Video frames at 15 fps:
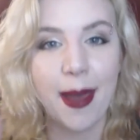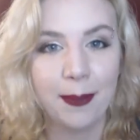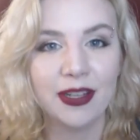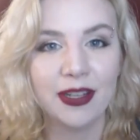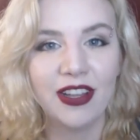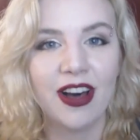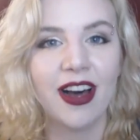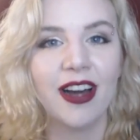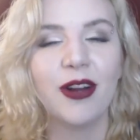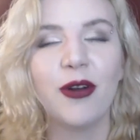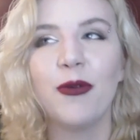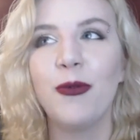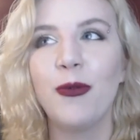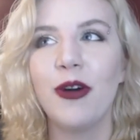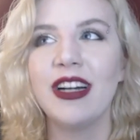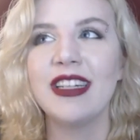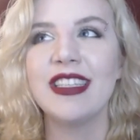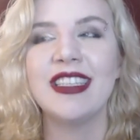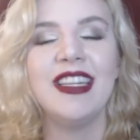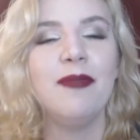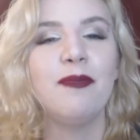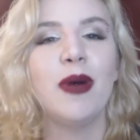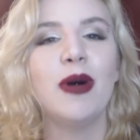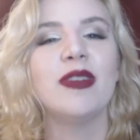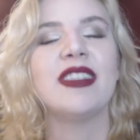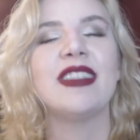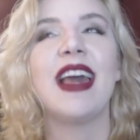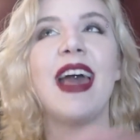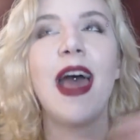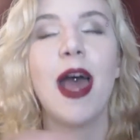epilogue was the
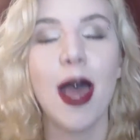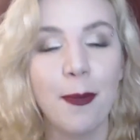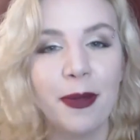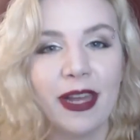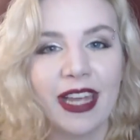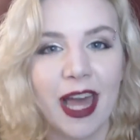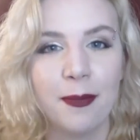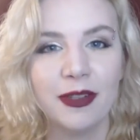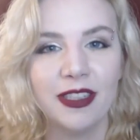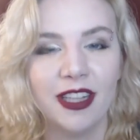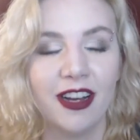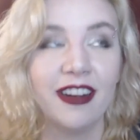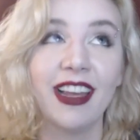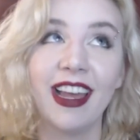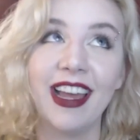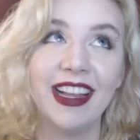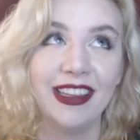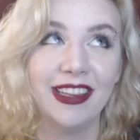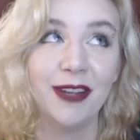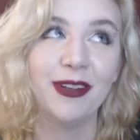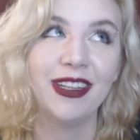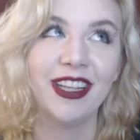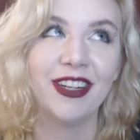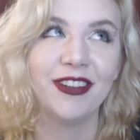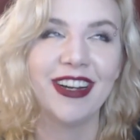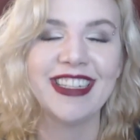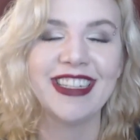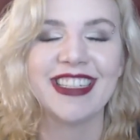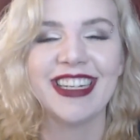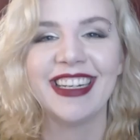most epic epilogue, hello
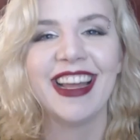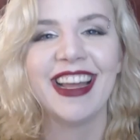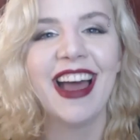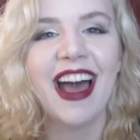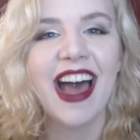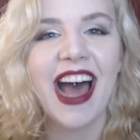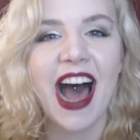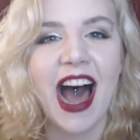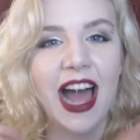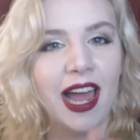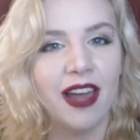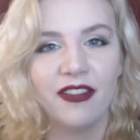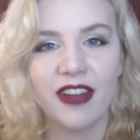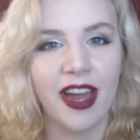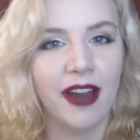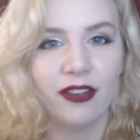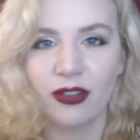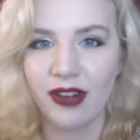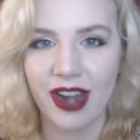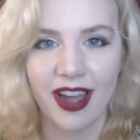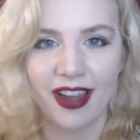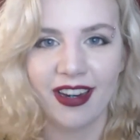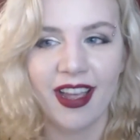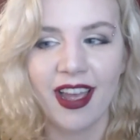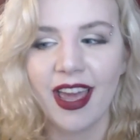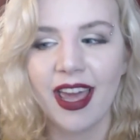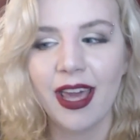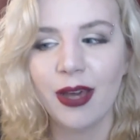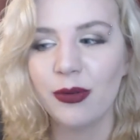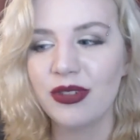alliteration, I have ever read.
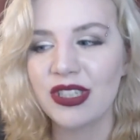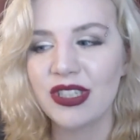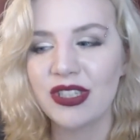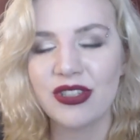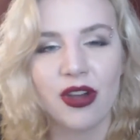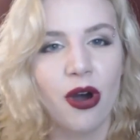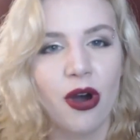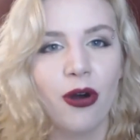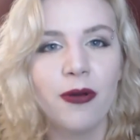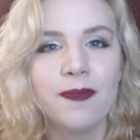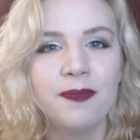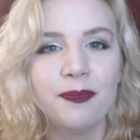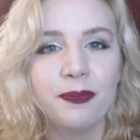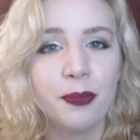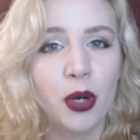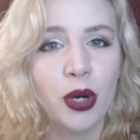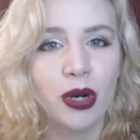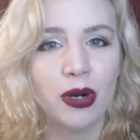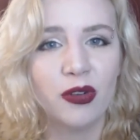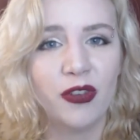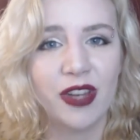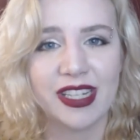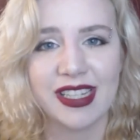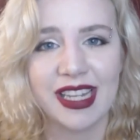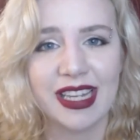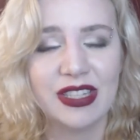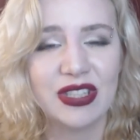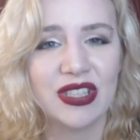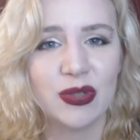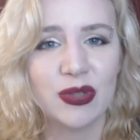It was so perfect
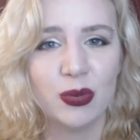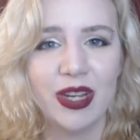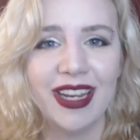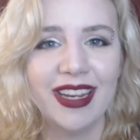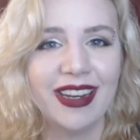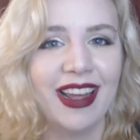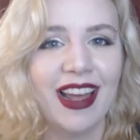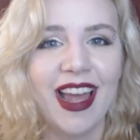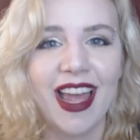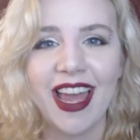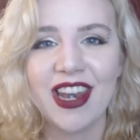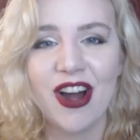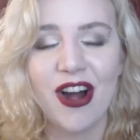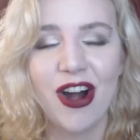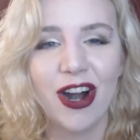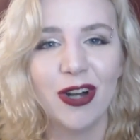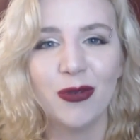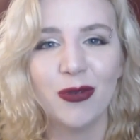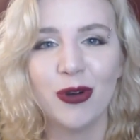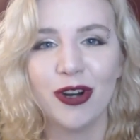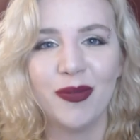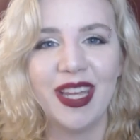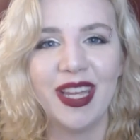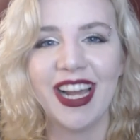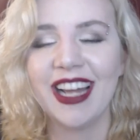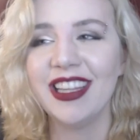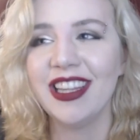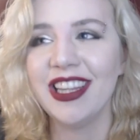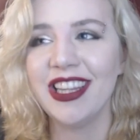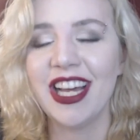and sweet and heartwarming.
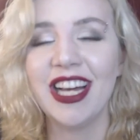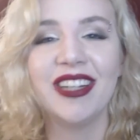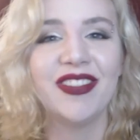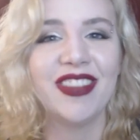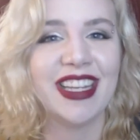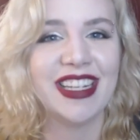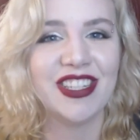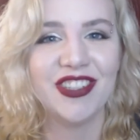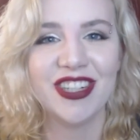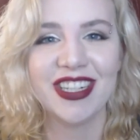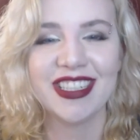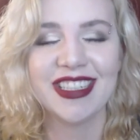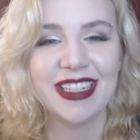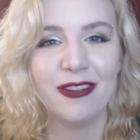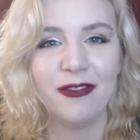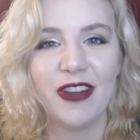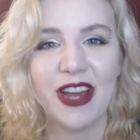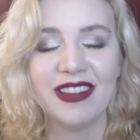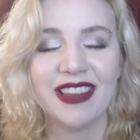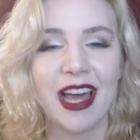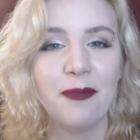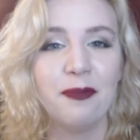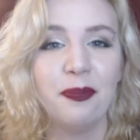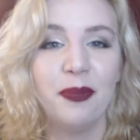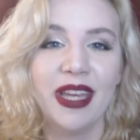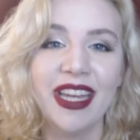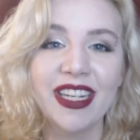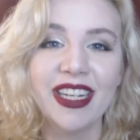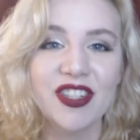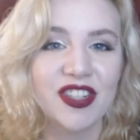I loved that Justin found that
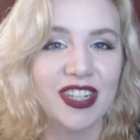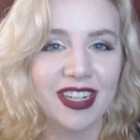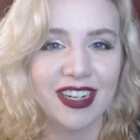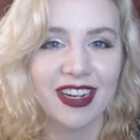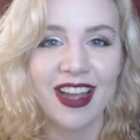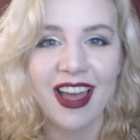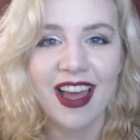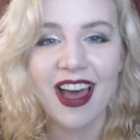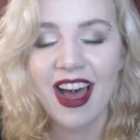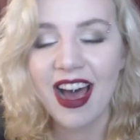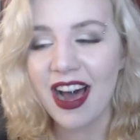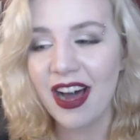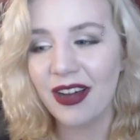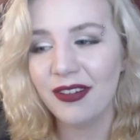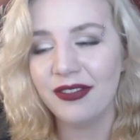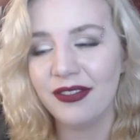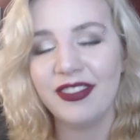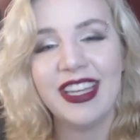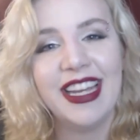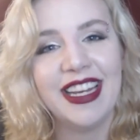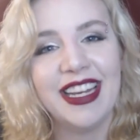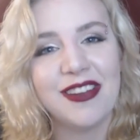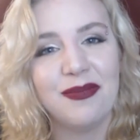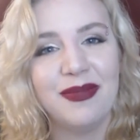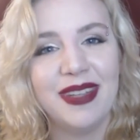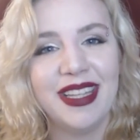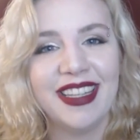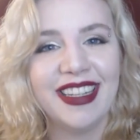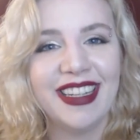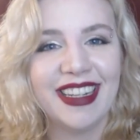picture of he and
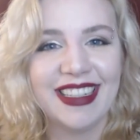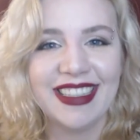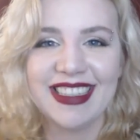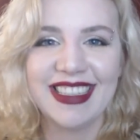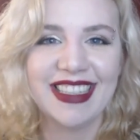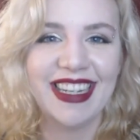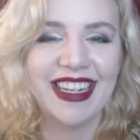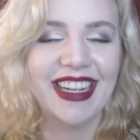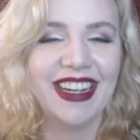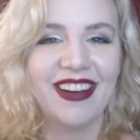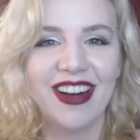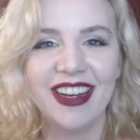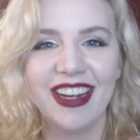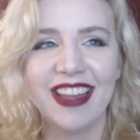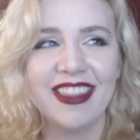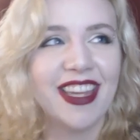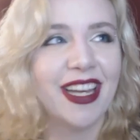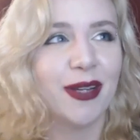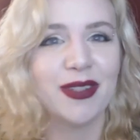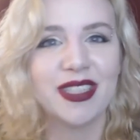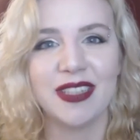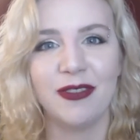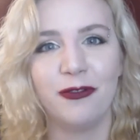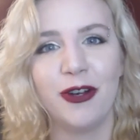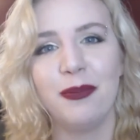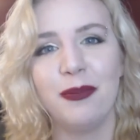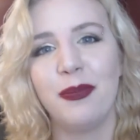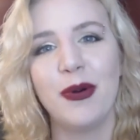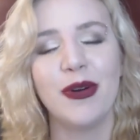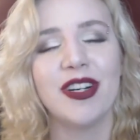Amelia sitting on, I think it was the
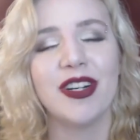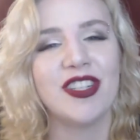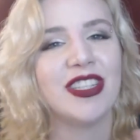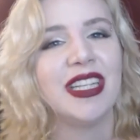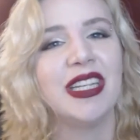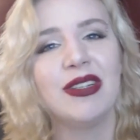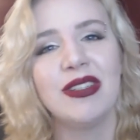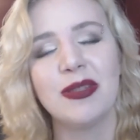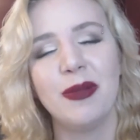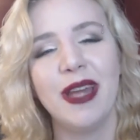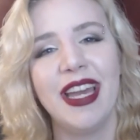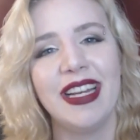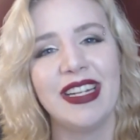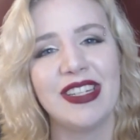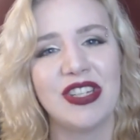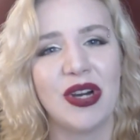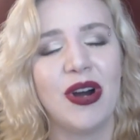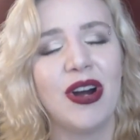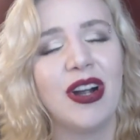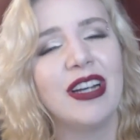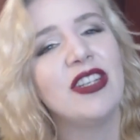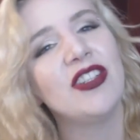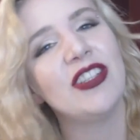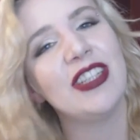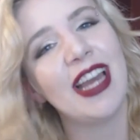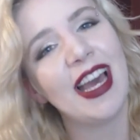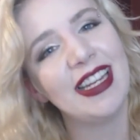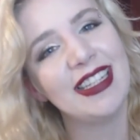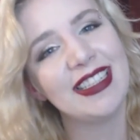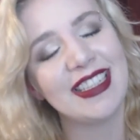front porch, and he was playing guitar, and she
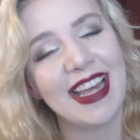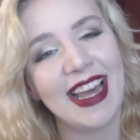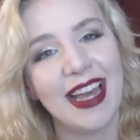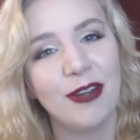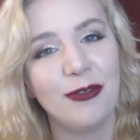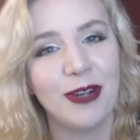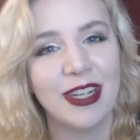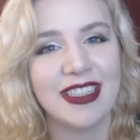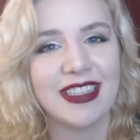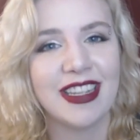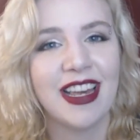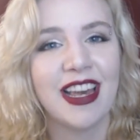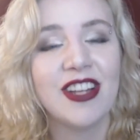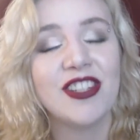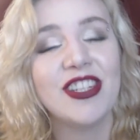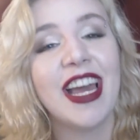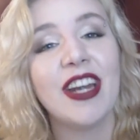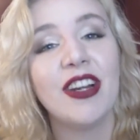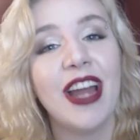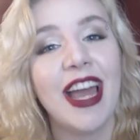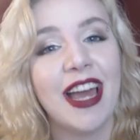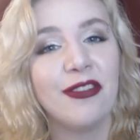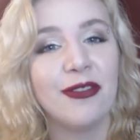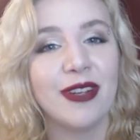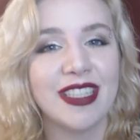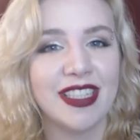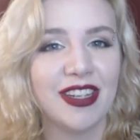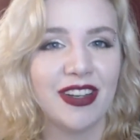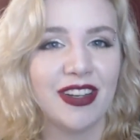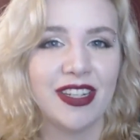had his head rest, she had her head
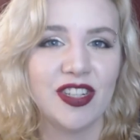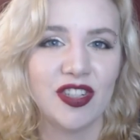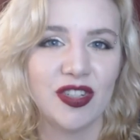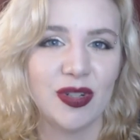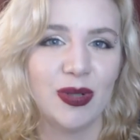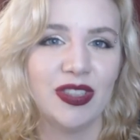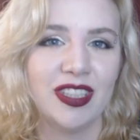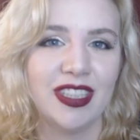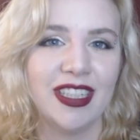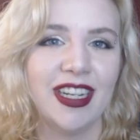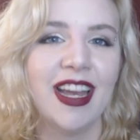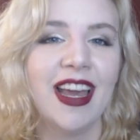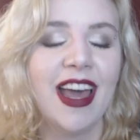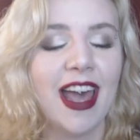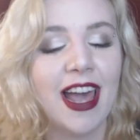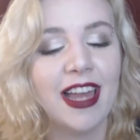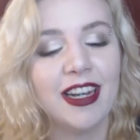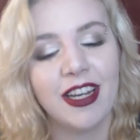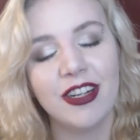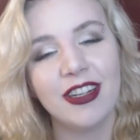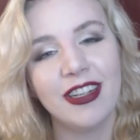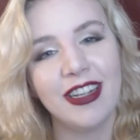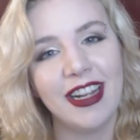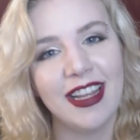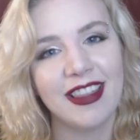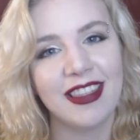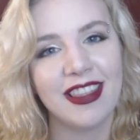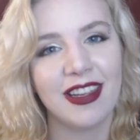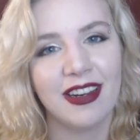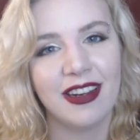resting on his shoulder, and
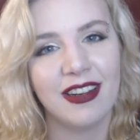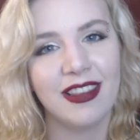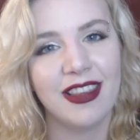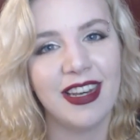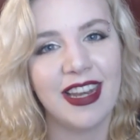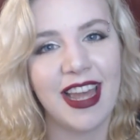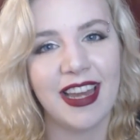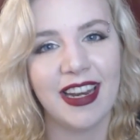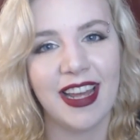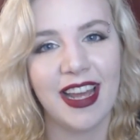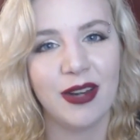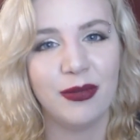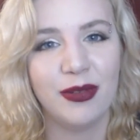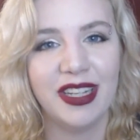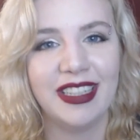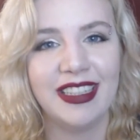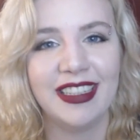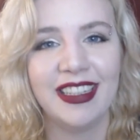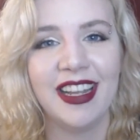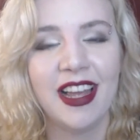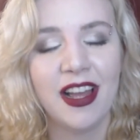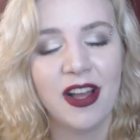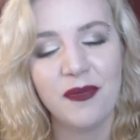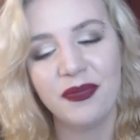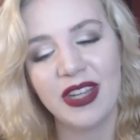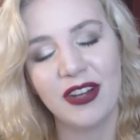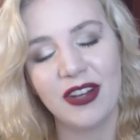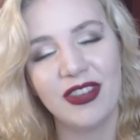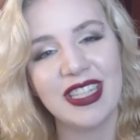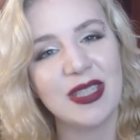underneath, the Nana had written,
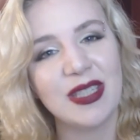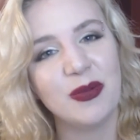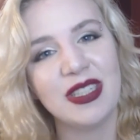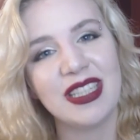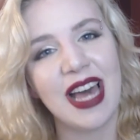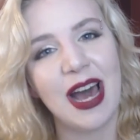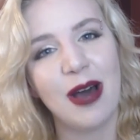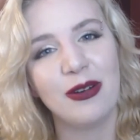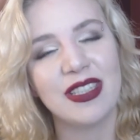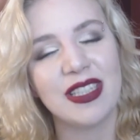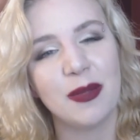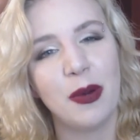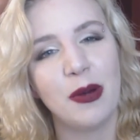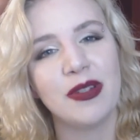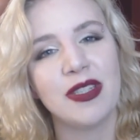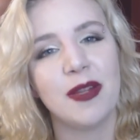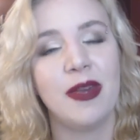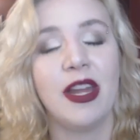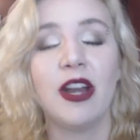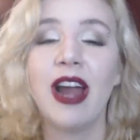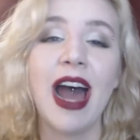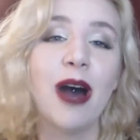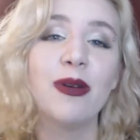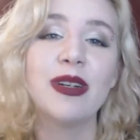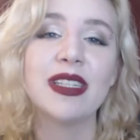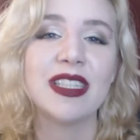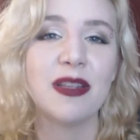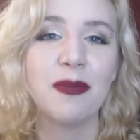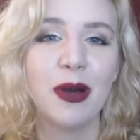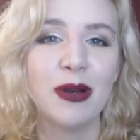you know, this was how it's supposed to be or how
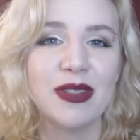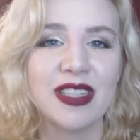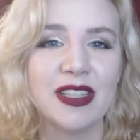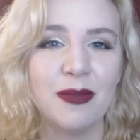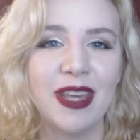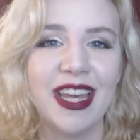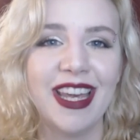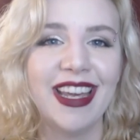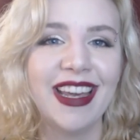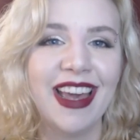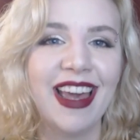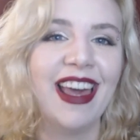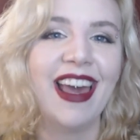it's supposed to be.